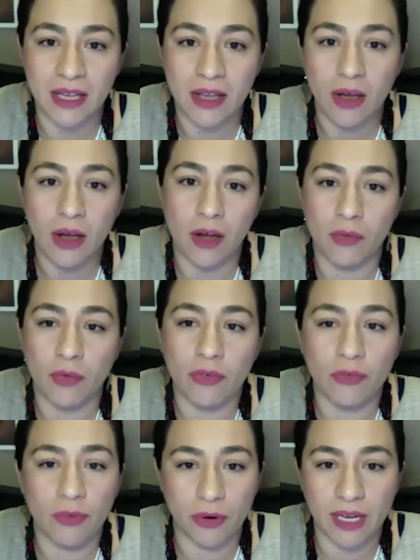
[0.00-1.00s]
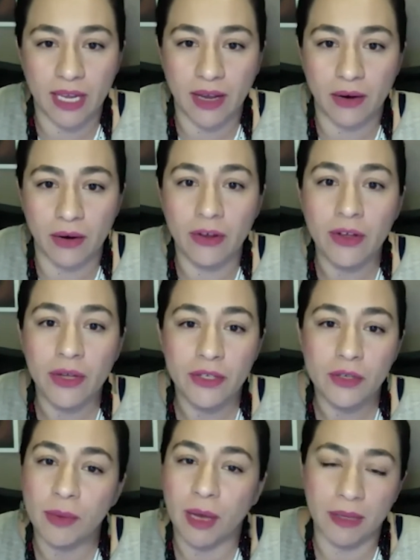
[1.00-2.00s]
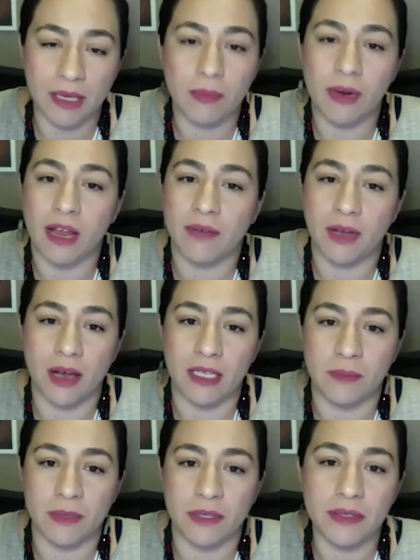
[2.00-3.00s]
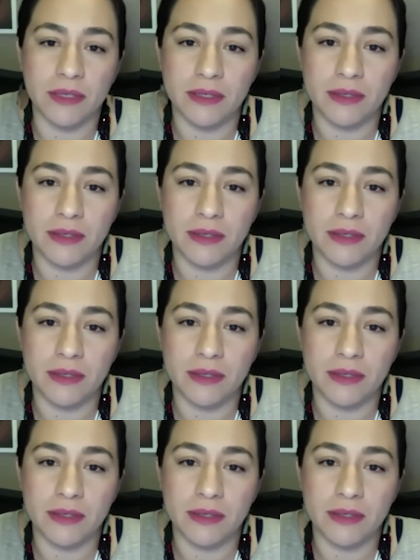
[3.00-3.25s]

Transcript: on referred care to public and private hospitals.